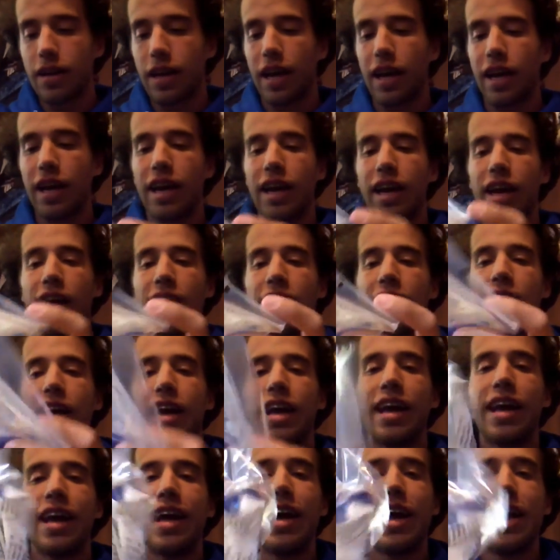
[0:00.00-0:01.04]
Okay,
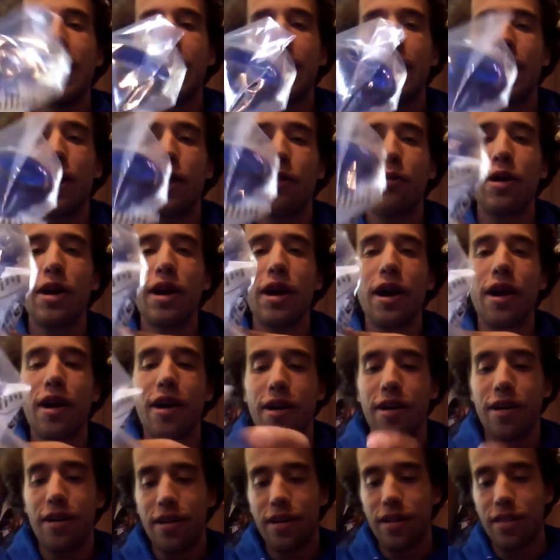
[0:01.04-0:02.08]
and here we
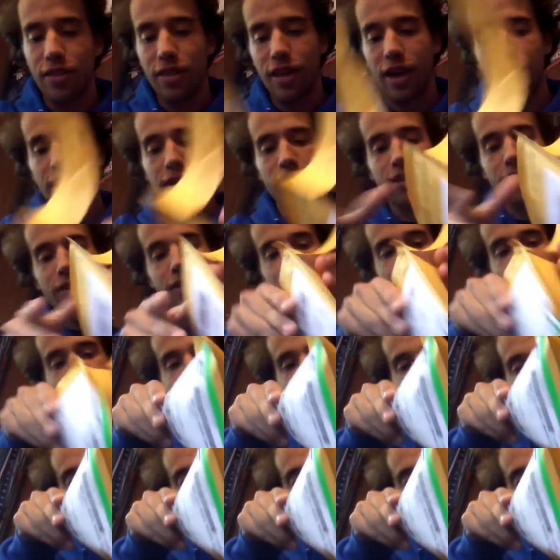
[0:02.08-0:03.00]
are. Is that it?